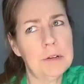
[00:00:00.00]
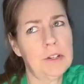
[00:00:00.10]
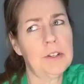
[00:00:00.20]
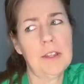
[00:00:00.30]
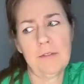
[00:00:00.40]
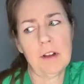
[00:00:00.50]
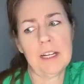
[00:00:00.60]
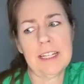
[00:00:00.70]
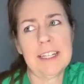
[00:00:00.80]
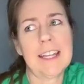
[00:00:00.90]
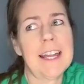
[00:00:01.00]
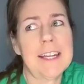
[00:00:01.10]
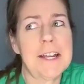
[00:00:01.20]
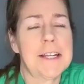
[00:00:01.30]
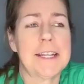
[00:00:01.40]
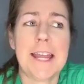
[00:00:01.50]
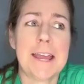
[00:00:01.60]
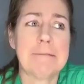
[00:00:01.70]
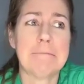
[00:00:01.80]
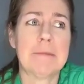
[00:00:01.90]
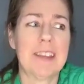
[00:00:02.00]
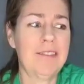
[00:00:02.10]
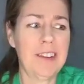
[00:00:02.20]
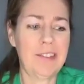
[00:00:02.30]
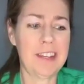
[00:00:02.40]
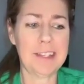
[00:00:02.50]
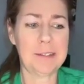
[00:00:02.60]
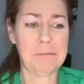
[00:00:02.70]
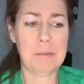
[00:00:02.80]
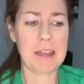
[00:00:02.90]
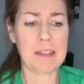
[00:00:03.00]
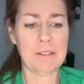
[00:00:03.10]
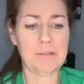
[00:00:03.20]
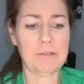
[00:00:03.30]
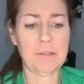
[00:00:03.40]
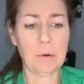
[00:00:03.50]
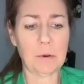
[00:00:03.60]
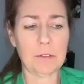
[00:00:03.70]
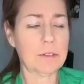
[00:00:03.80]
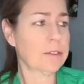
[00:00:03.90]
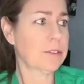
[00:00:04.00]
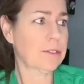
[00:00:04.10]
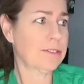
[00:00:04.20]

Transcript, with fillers: I'm pretty sure they've already decided on a name, even if it is May the 4th